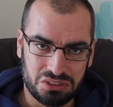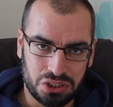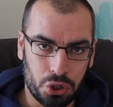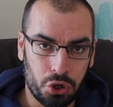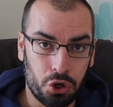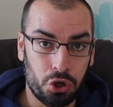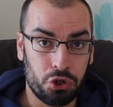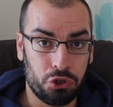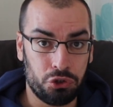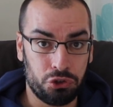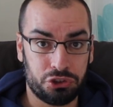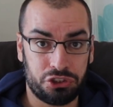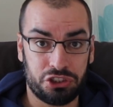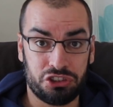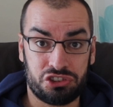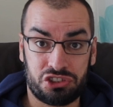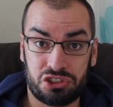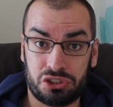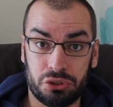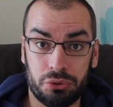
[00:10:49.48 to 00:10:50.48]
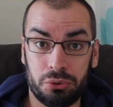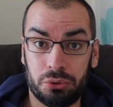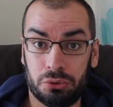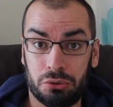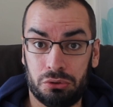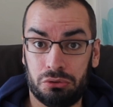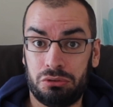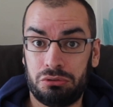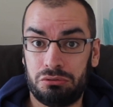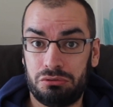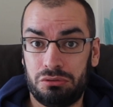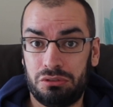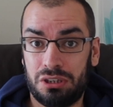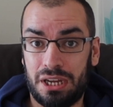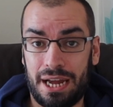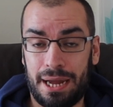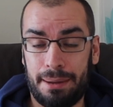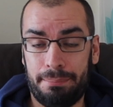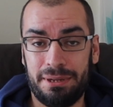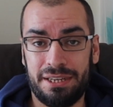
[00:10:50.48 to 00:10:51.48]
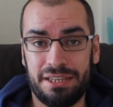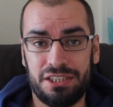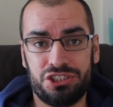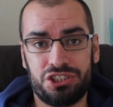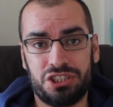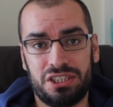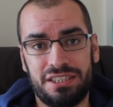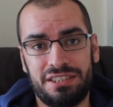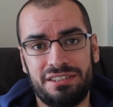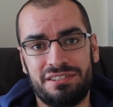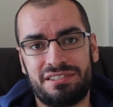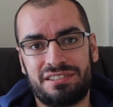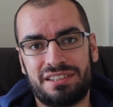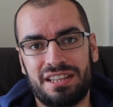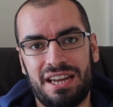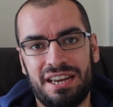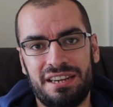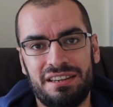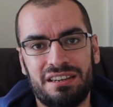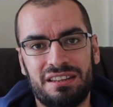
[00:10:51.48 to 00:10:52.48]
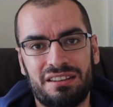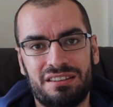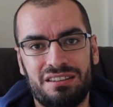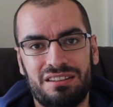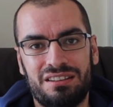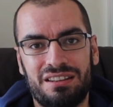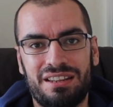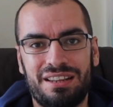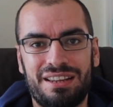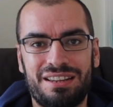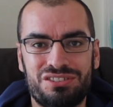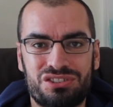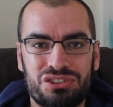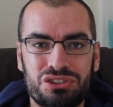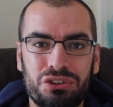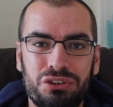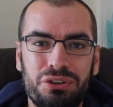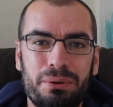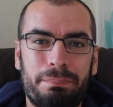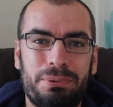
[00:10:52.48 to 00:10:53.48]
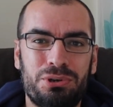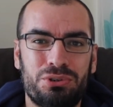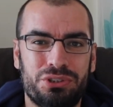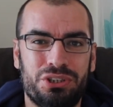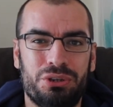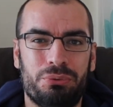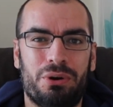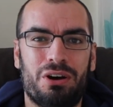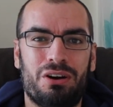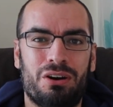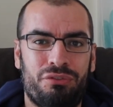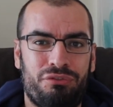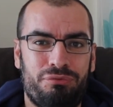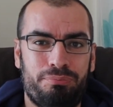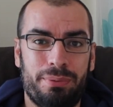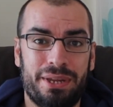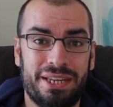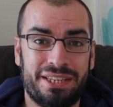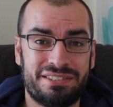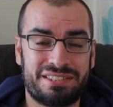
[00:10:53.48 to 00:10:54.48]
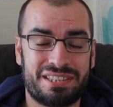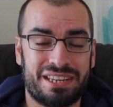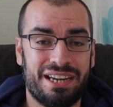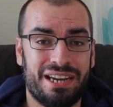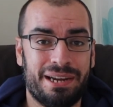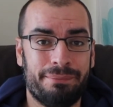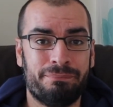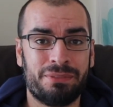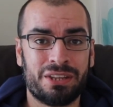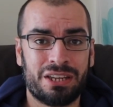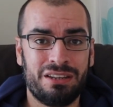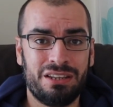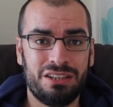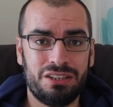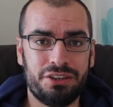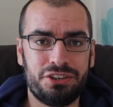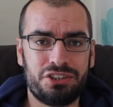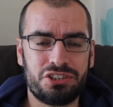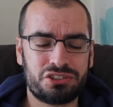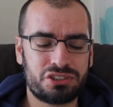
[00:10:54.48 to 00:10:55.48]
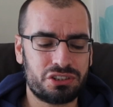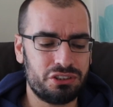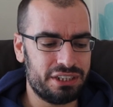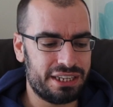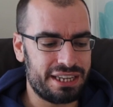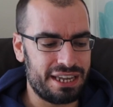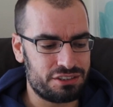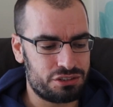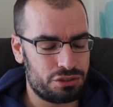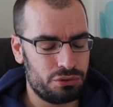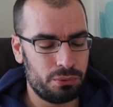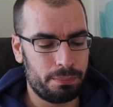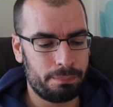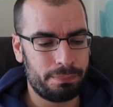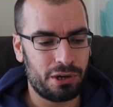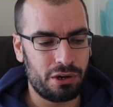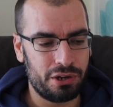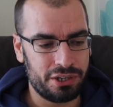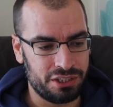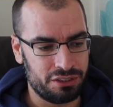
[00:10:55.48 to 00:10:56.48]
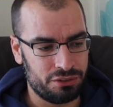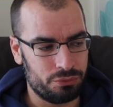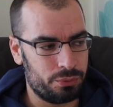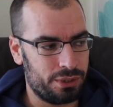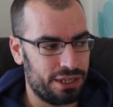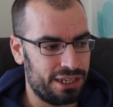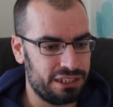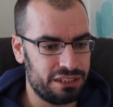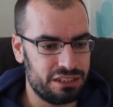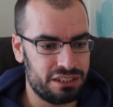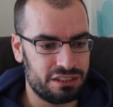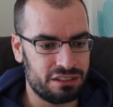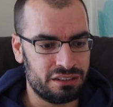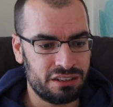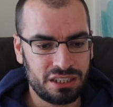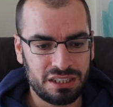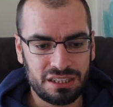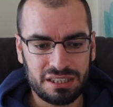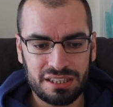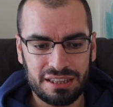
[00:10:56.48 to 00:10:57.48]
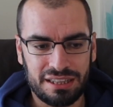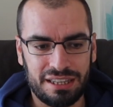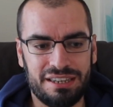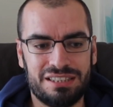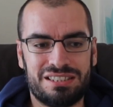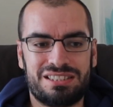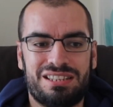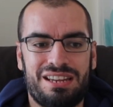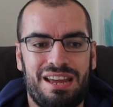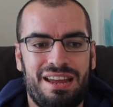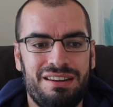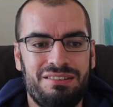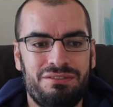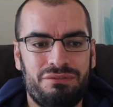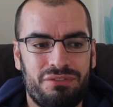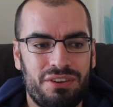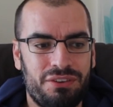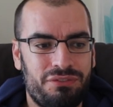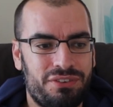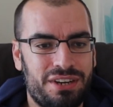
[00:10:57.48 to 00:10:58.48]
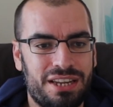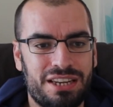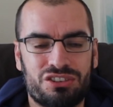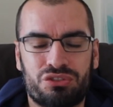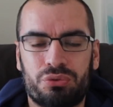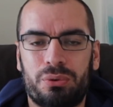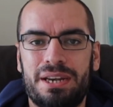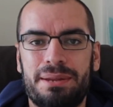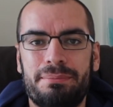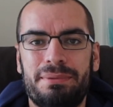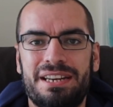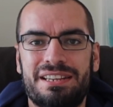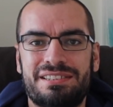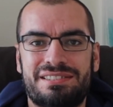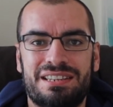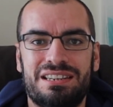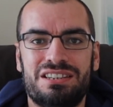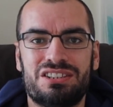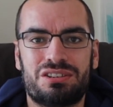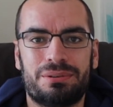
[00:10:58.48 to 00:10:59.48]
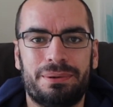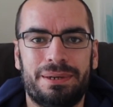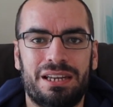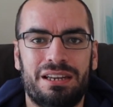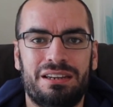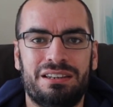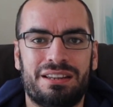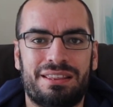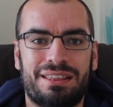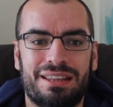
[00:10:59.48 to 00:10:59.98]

older school RPGs, then it's going to put you off big time. You're just going to get to a point where you're like 10, 15, 20 minutes into it and you're